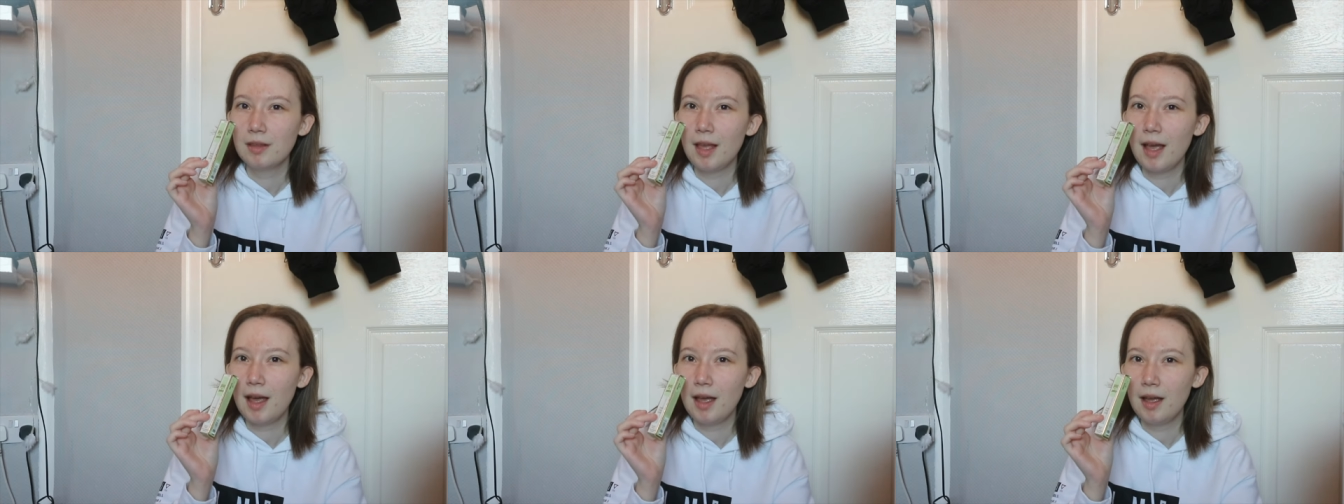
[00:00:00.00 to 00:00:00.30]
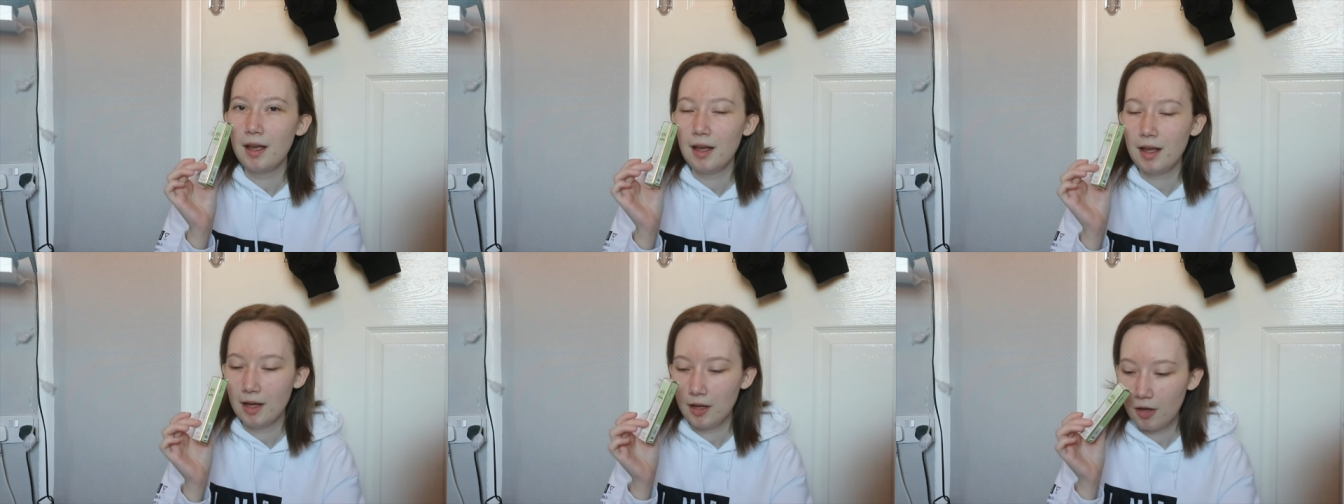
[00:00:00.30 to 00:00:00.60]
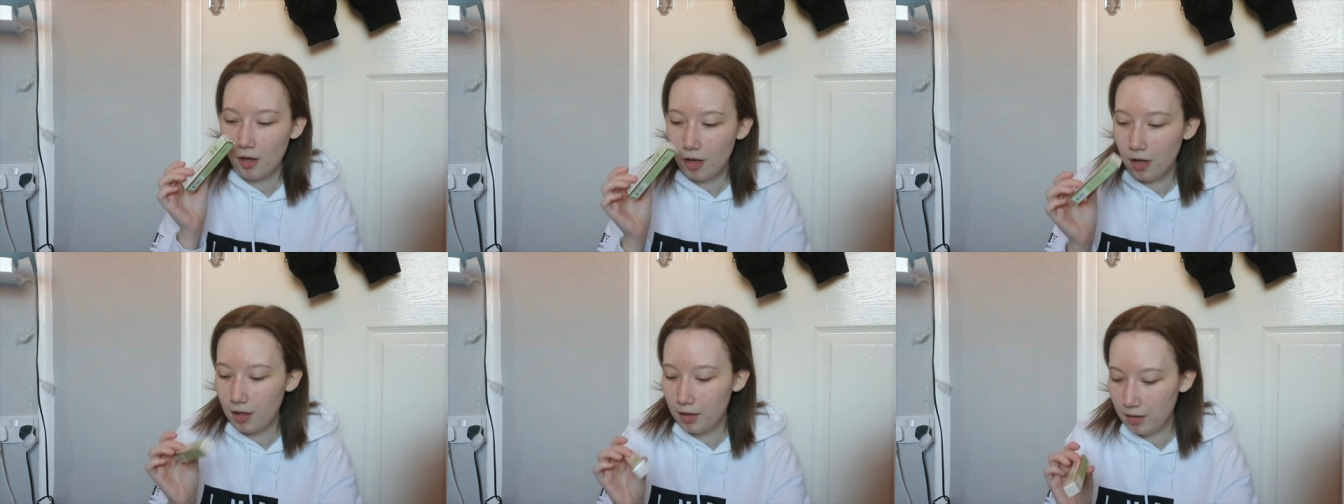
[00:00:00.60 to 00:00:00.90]
that I
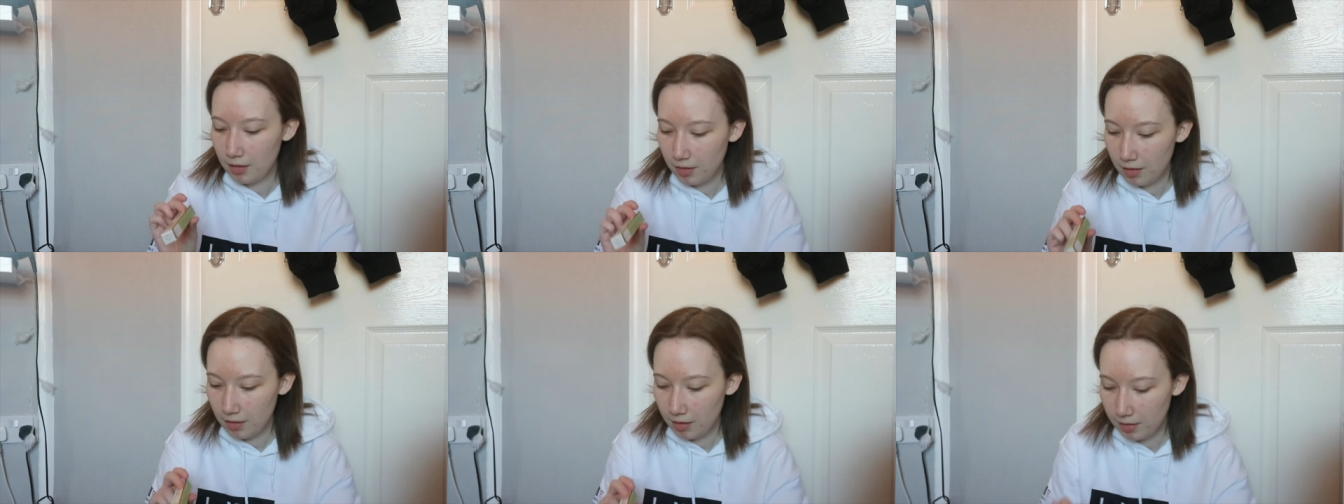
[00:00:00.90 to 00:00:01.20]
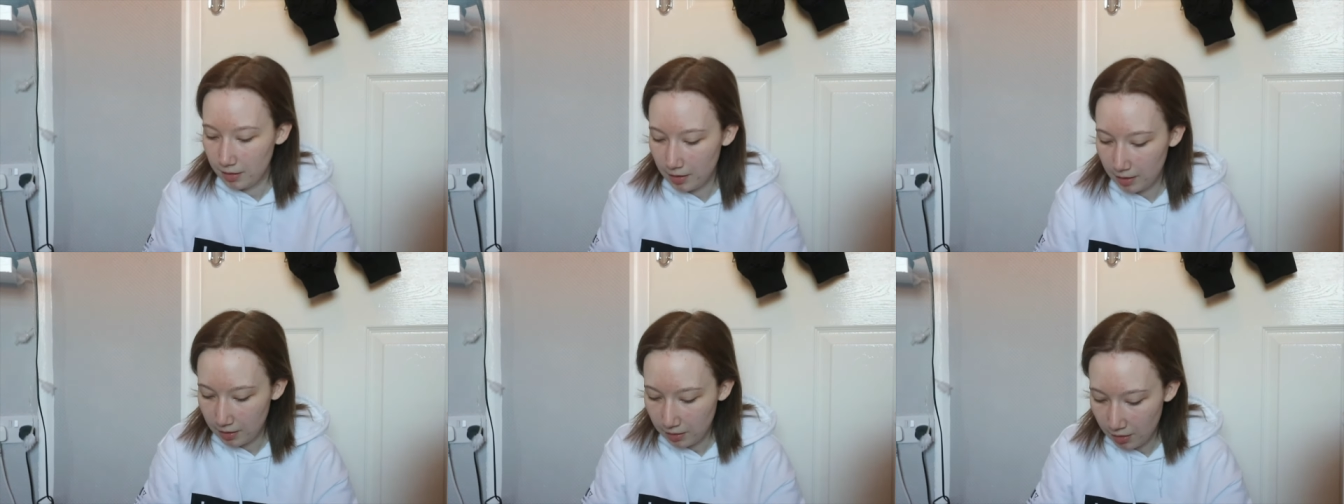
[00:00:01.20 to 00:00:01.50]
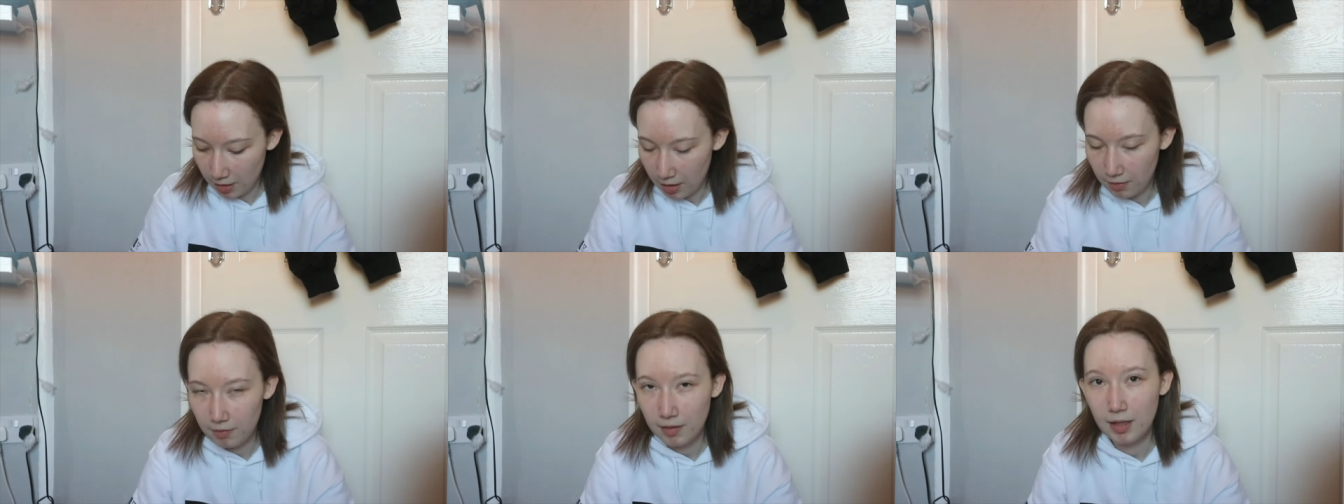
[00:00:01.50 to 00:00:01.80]
got, because it's
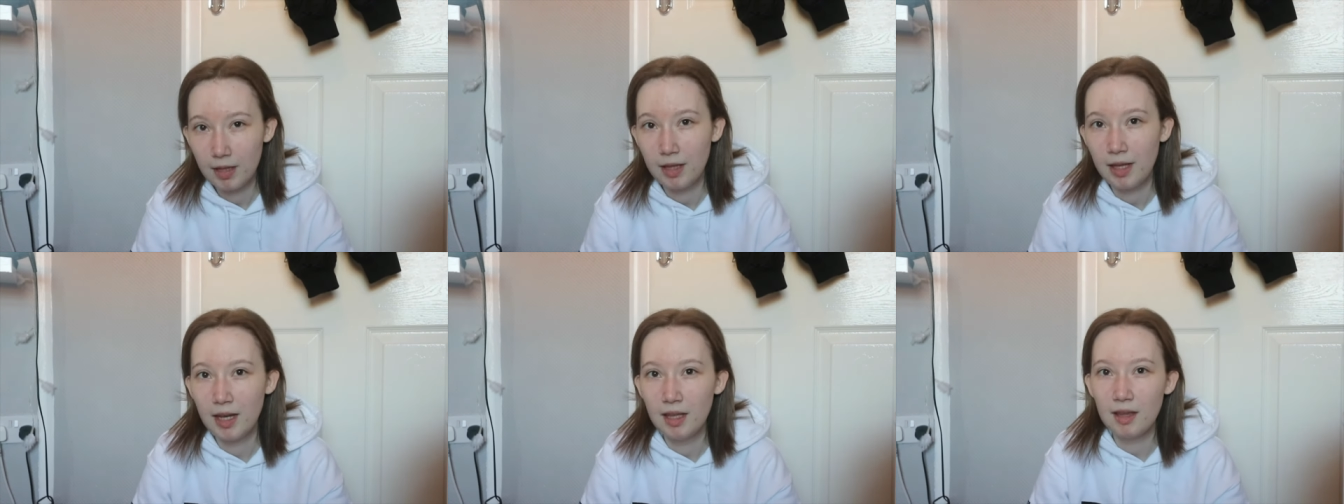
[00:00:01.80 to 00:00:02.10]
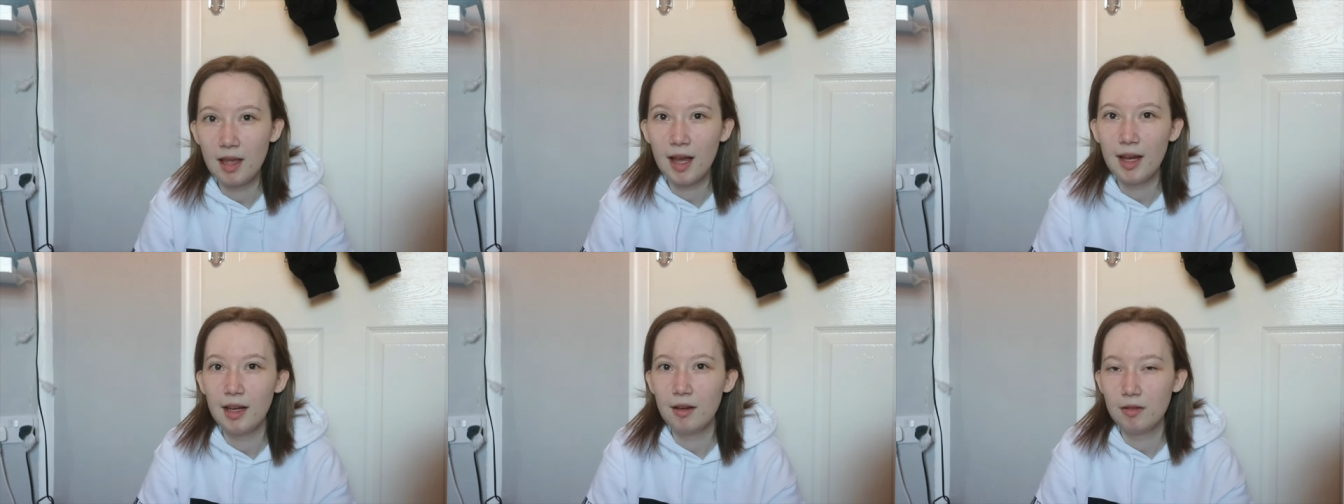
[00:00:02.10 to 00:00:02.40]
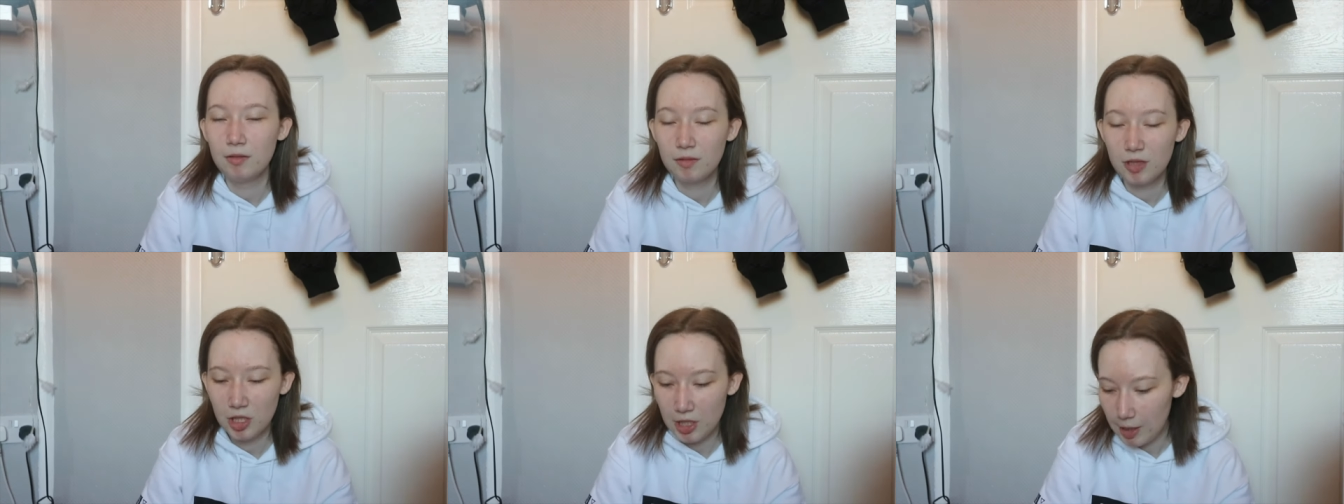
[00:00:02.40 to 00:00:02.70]
not really like
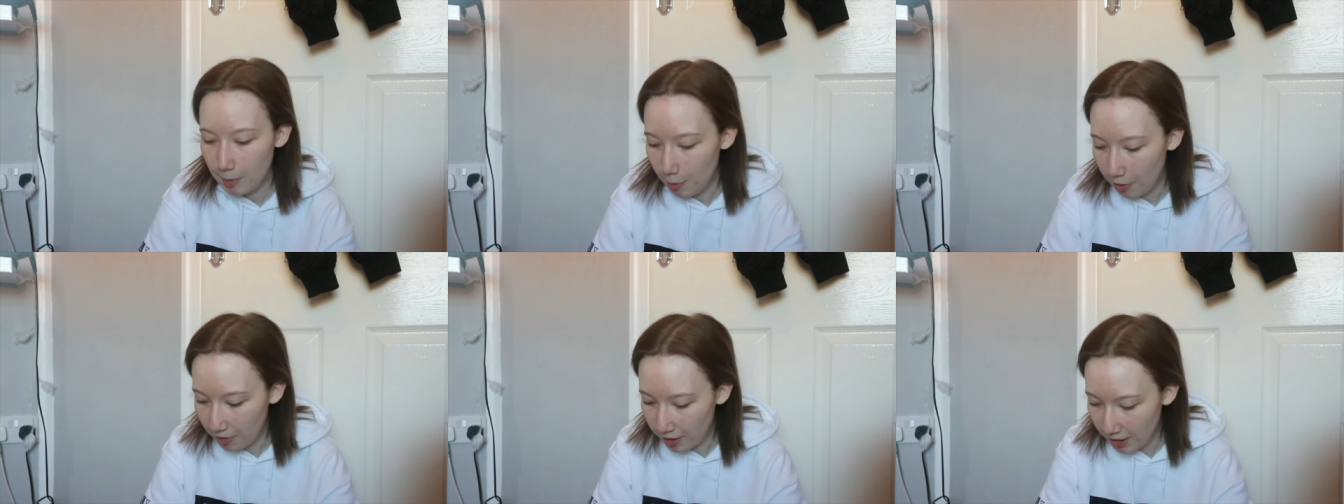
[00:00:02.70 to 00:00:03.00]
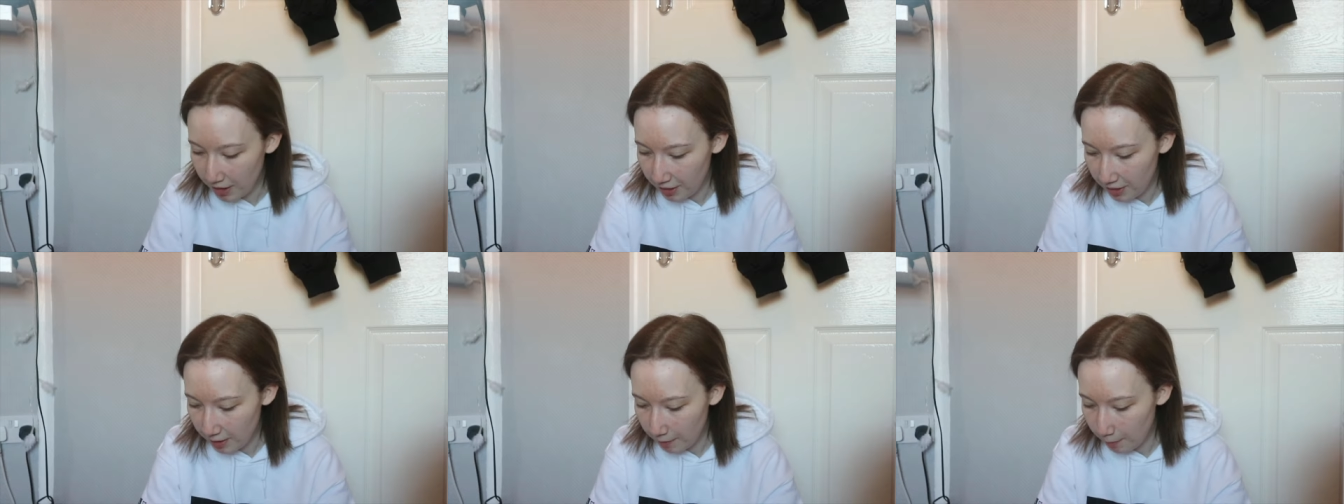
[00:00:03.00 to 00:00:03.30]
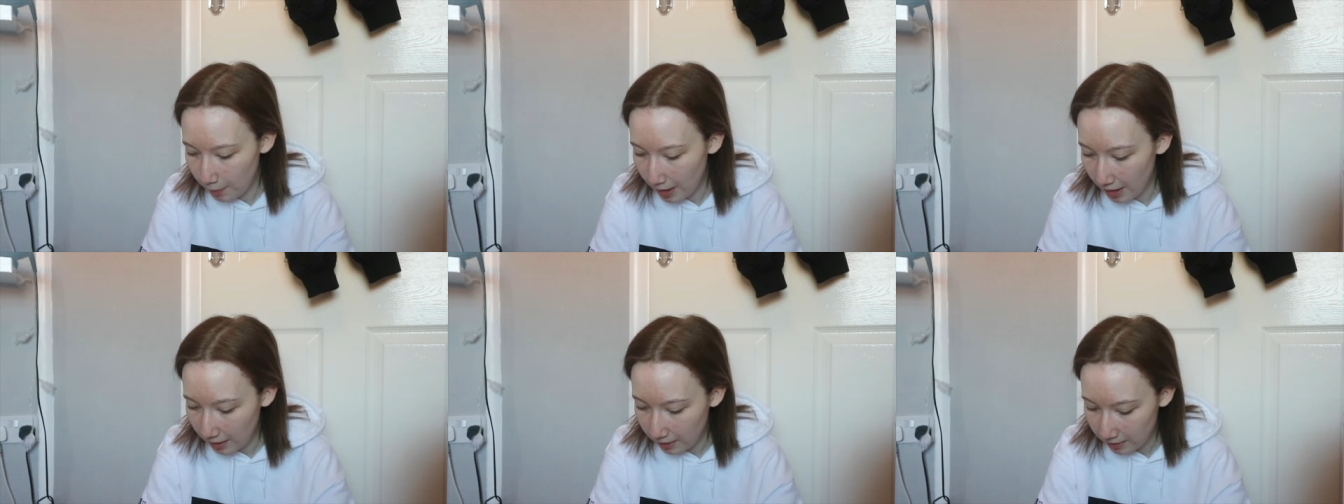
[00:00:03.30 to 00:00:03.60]
cheap or
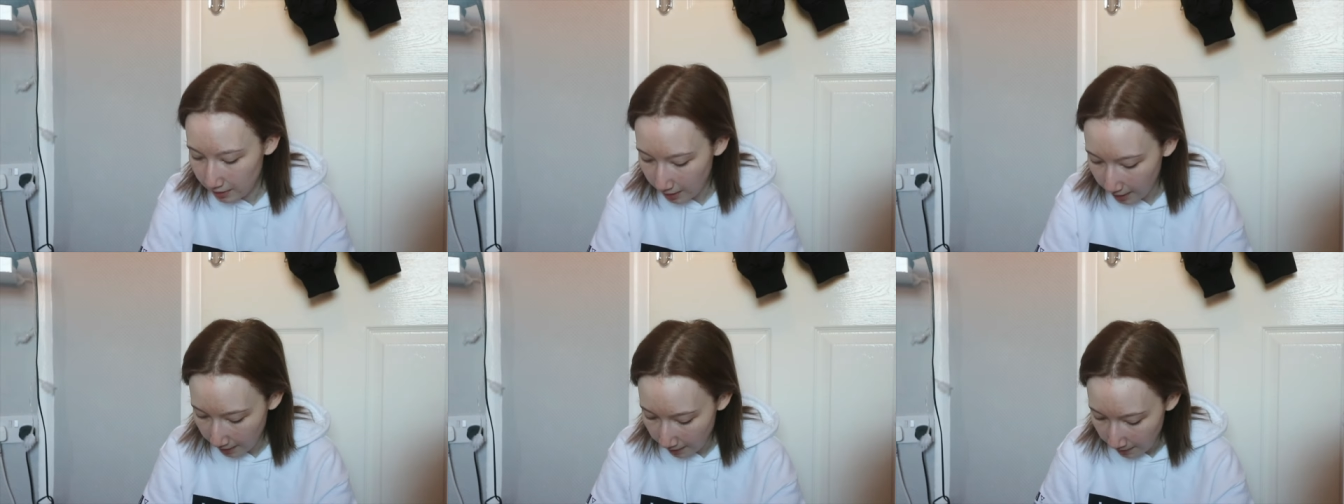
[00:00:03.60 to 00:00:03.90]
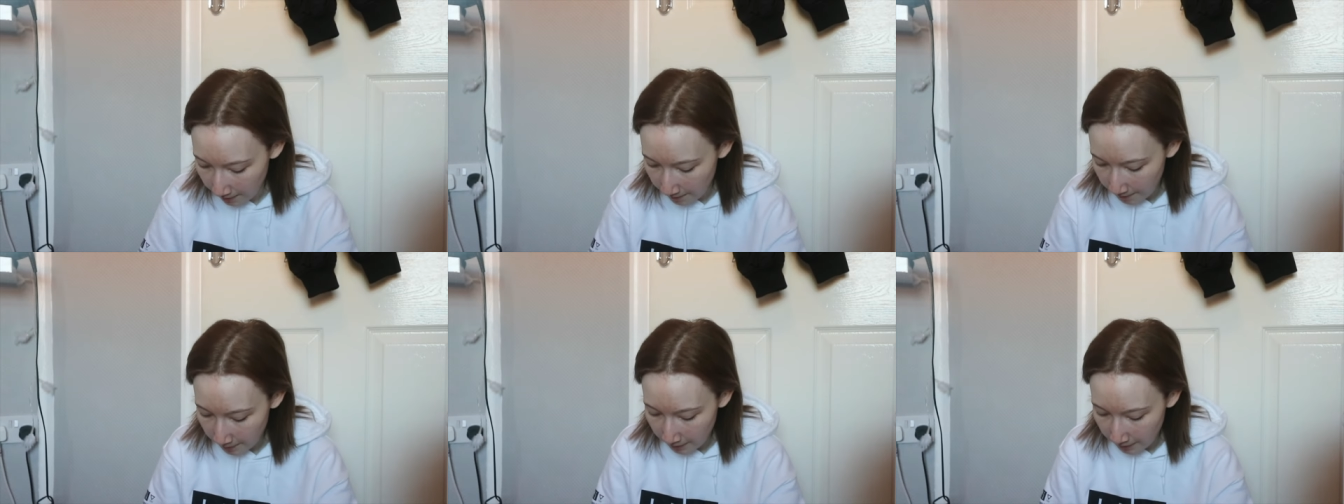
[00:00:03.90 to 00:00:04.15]
anything, Pixie.